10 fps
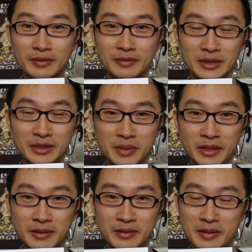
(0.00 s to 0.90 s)
which
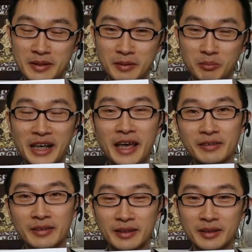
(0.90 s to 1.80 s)
means
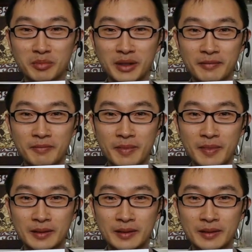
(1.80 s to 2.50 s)
plan. Plan.